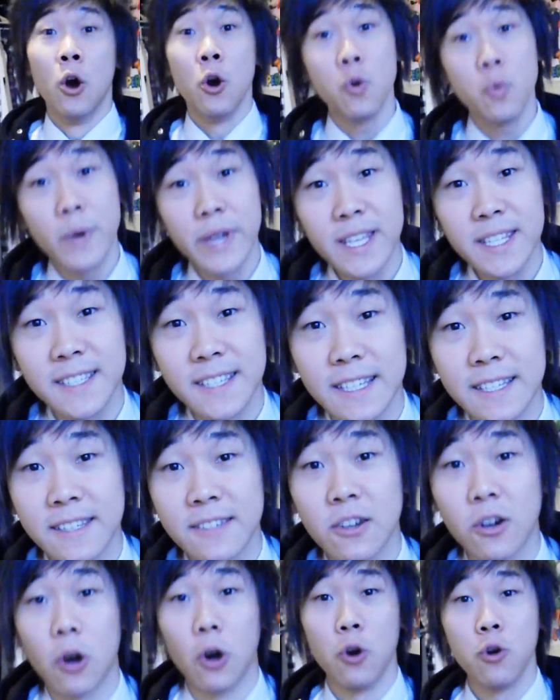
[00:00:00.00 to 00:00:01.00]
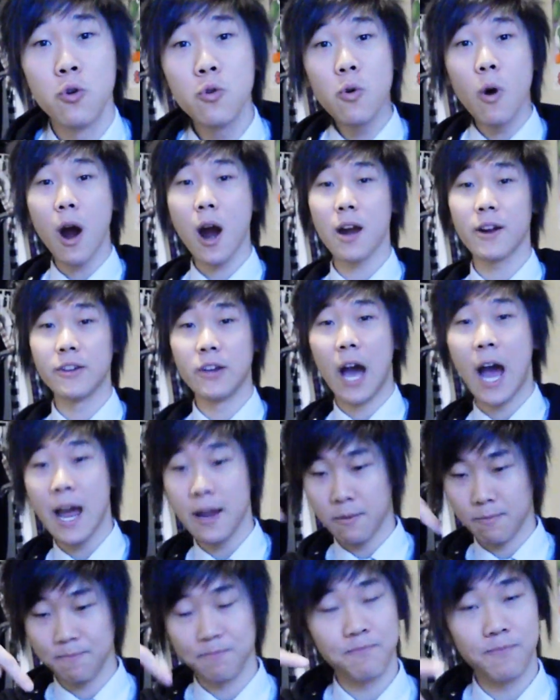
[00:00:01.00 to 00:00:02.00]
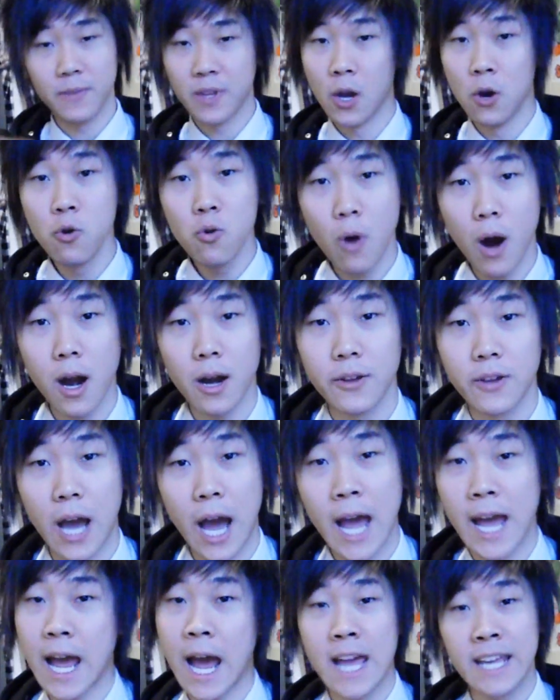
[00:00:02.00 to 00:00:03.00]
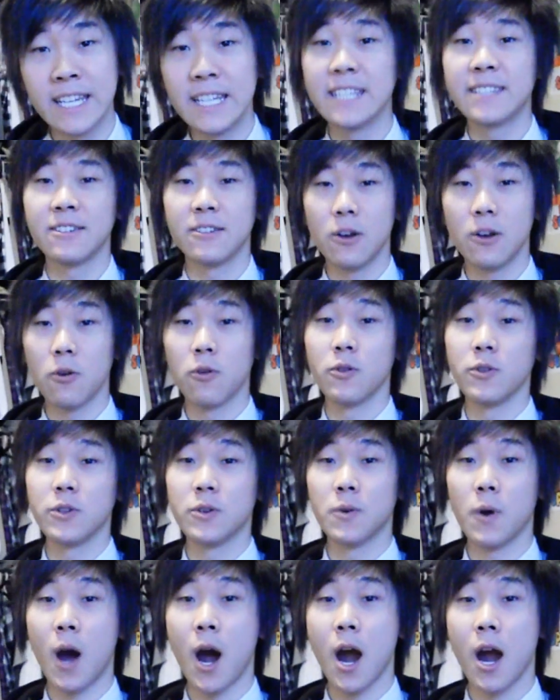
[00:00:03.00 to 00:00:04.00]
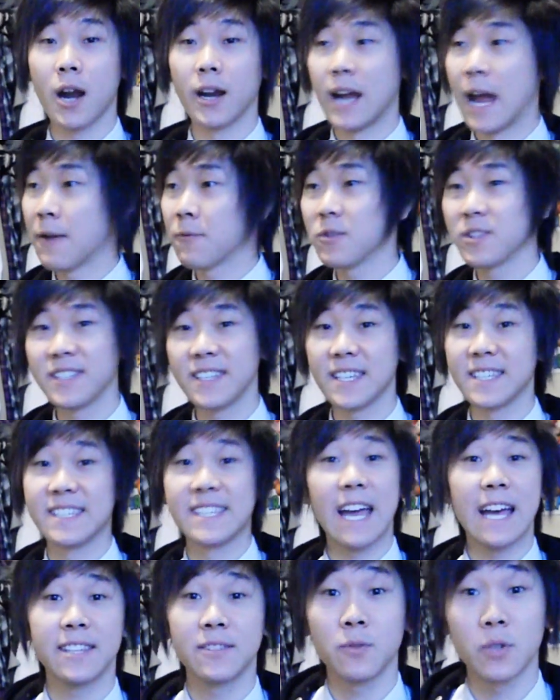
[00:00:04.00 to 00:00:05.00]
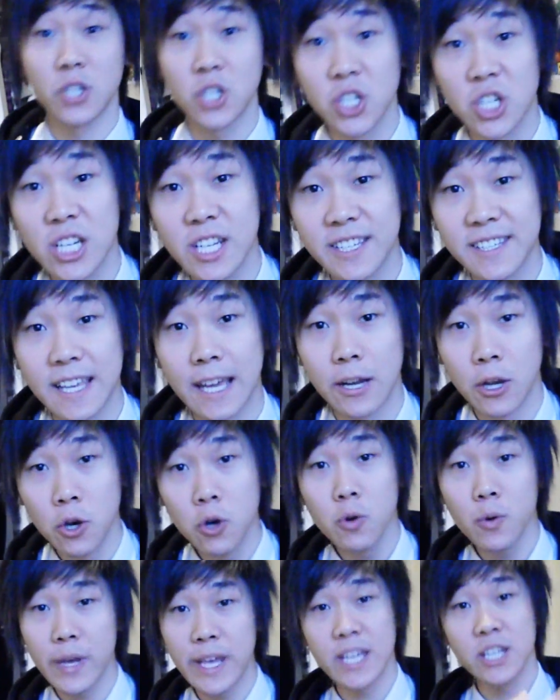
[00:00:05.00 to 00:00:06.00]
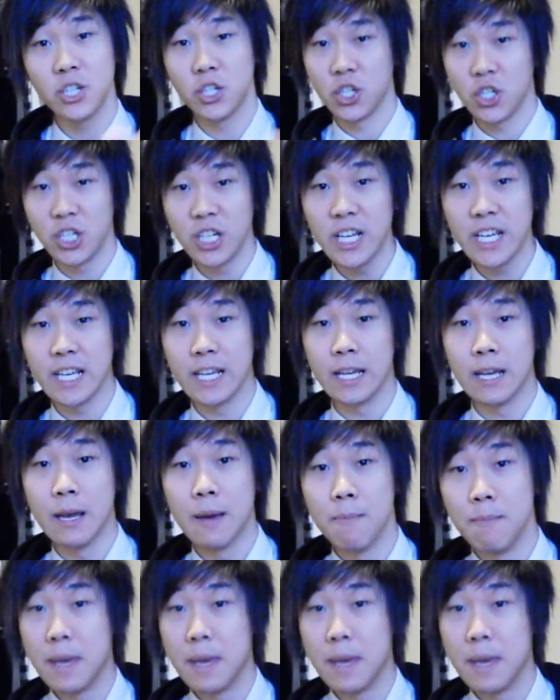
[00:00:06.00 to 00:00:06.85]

Who is this girl? Who are you? I who are you? I, I need to know who you are. Everyone says that's what she said. Who is she?